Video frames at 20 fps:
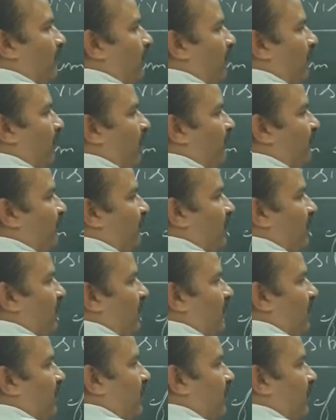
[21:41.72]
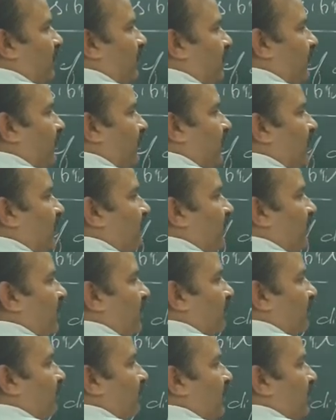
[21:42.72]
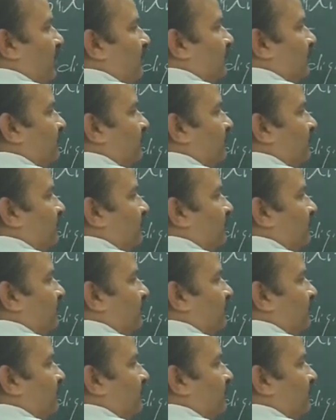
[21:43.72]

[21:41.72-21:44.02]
of a given number